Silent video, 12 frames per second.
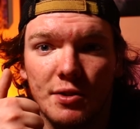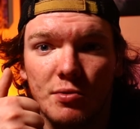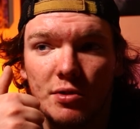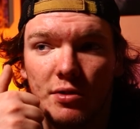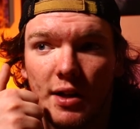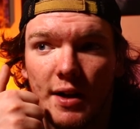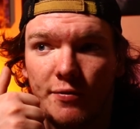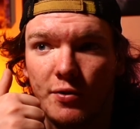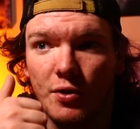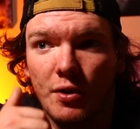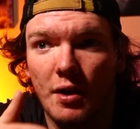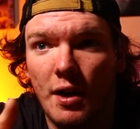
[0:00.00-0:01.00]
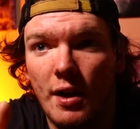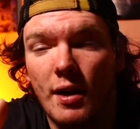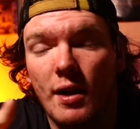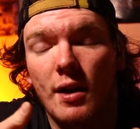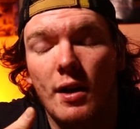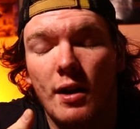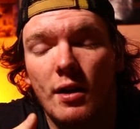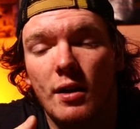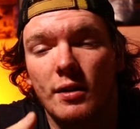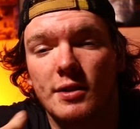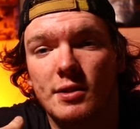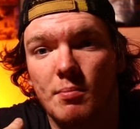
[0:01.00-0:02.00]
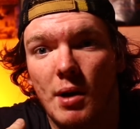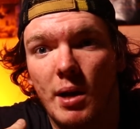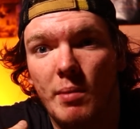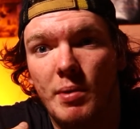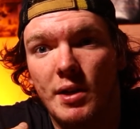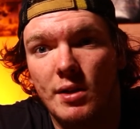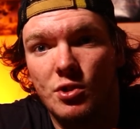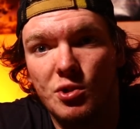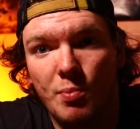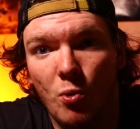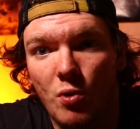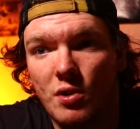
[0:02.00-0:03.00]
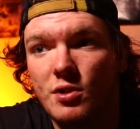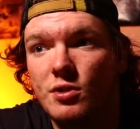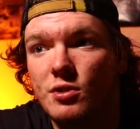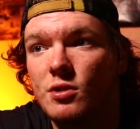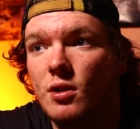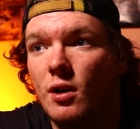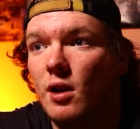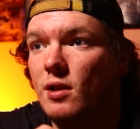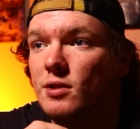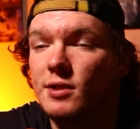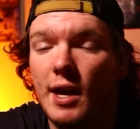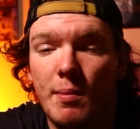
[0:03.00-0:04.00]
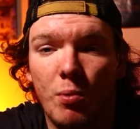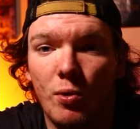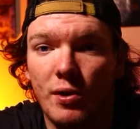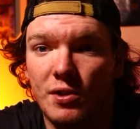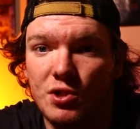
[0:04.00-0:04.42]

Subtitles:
used a lot for, at least in my opinion, sports, skateboarding